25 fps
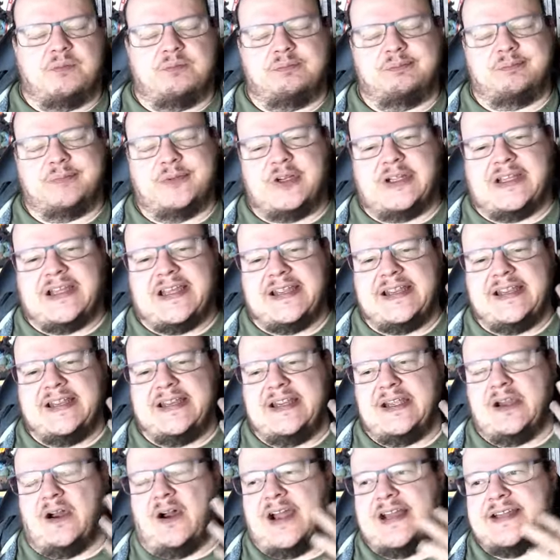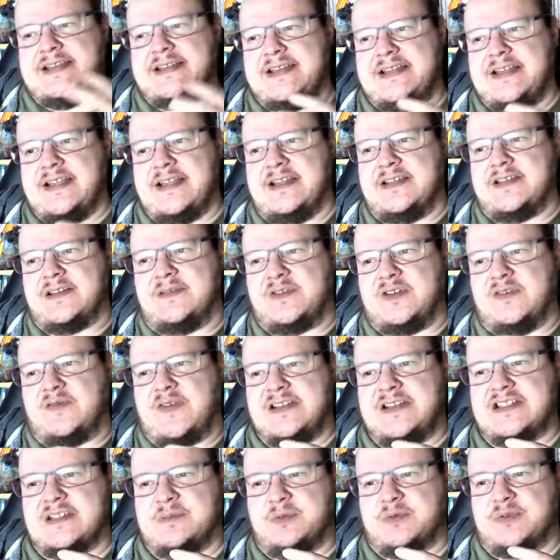key ideas of
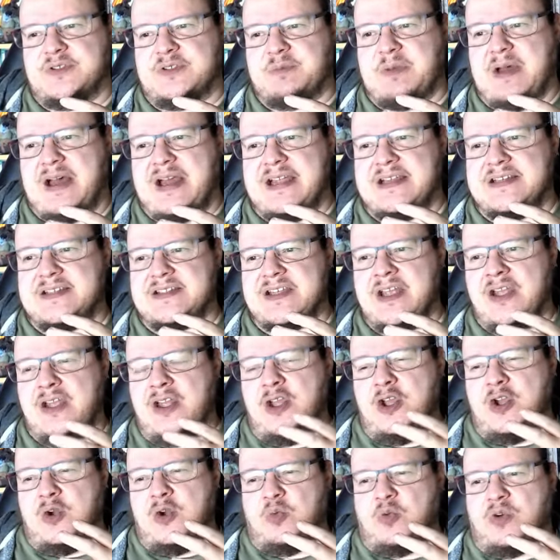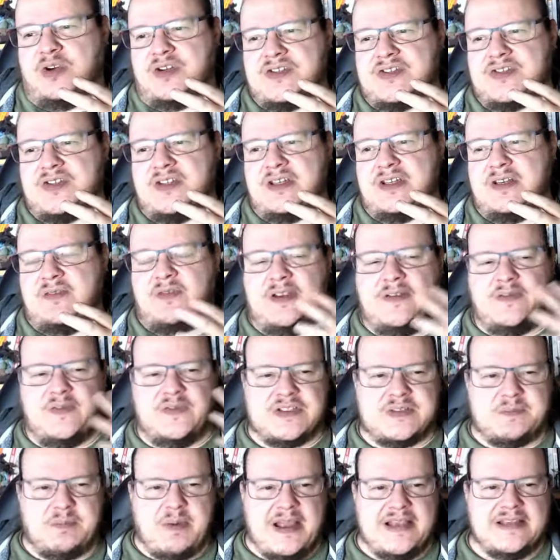defensible space was that if
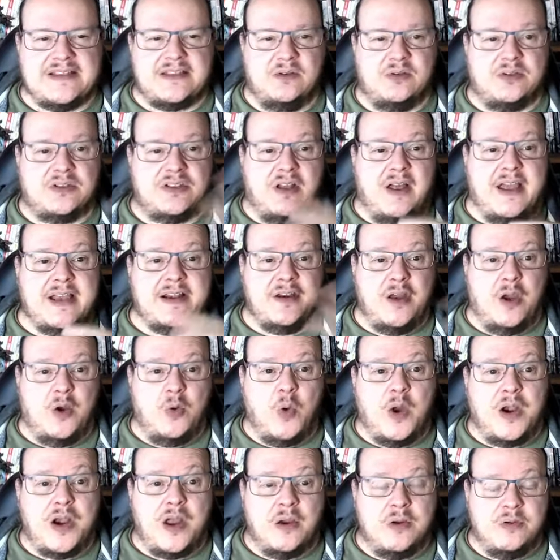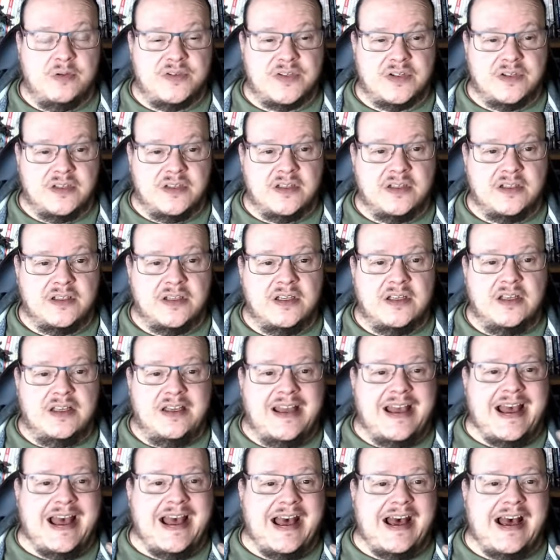space looks like no one owns it,
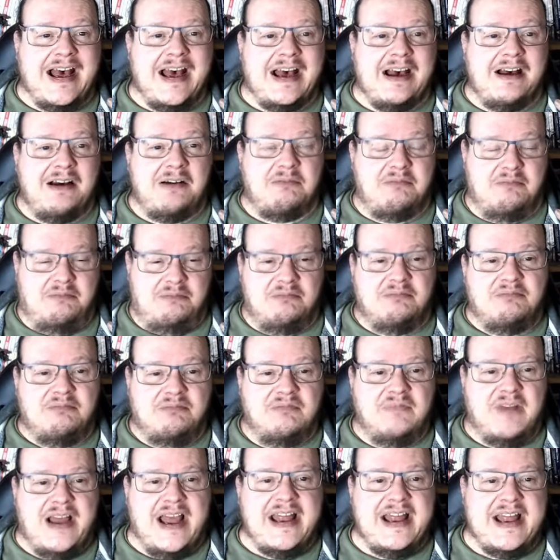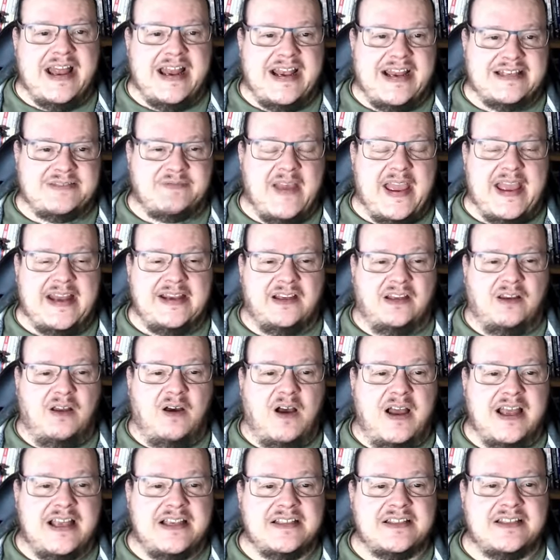and it's
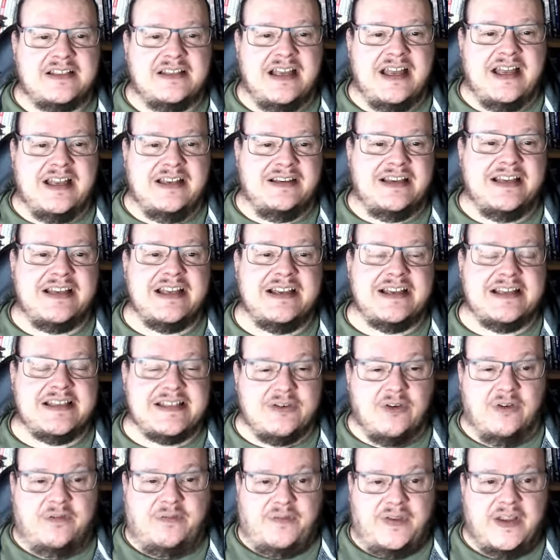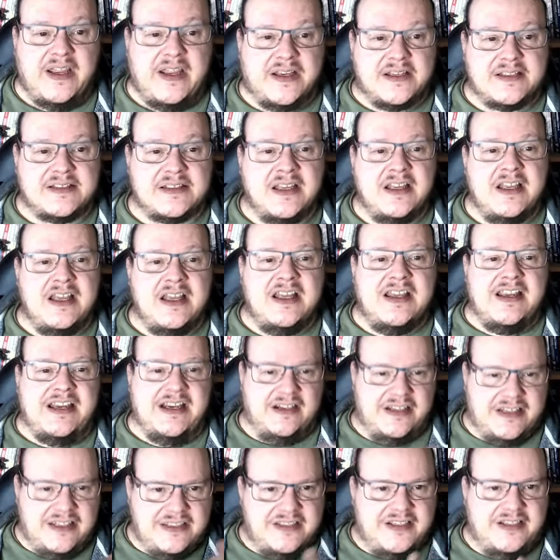vandalised and it's not fixed, it'll
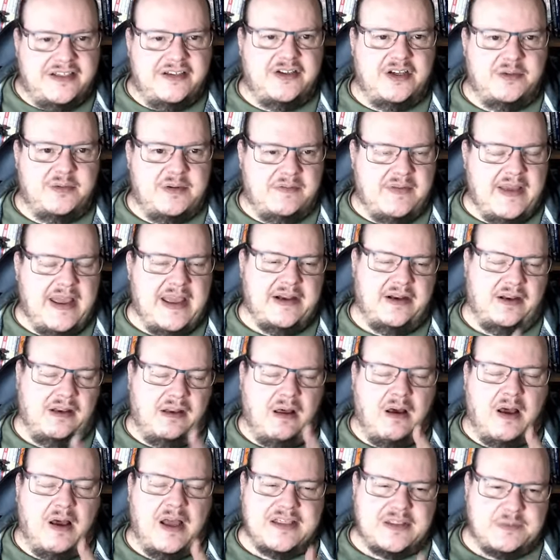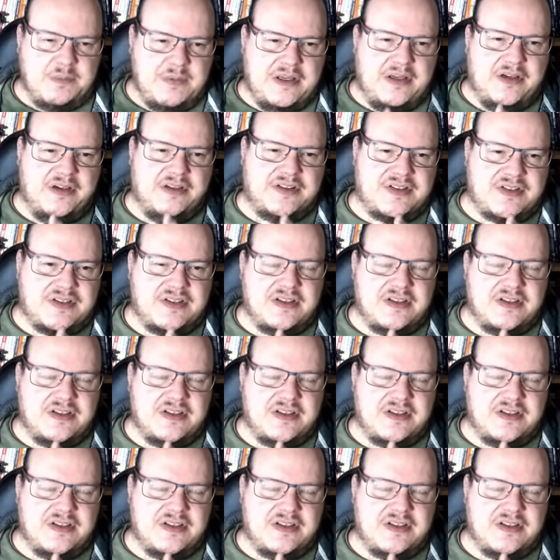continue to be vandalised because